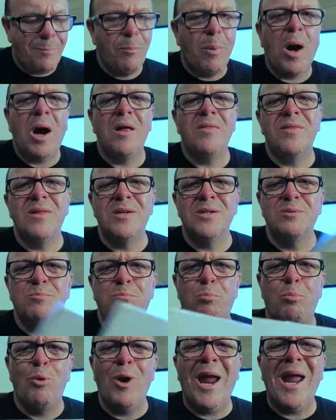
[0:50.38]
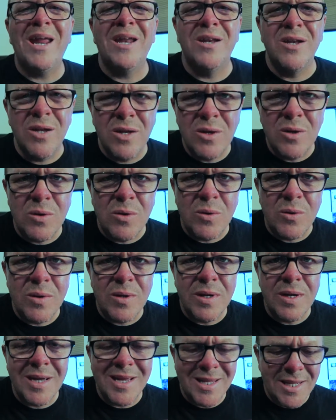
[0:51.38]
bought this brand new
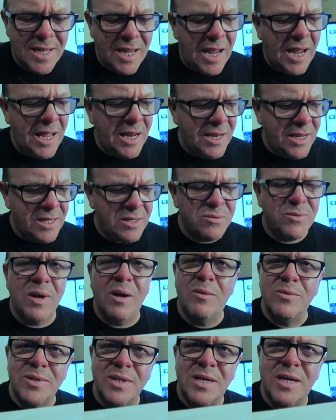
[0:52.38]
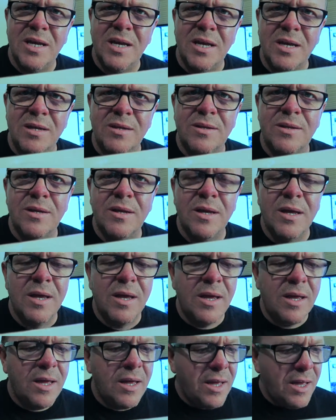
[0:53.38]
in the 80s when I was a kid,
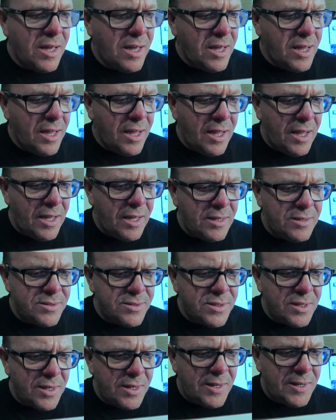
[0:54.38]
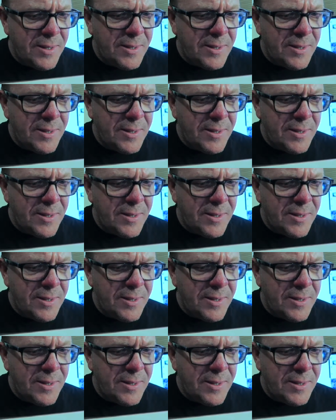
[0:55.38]
and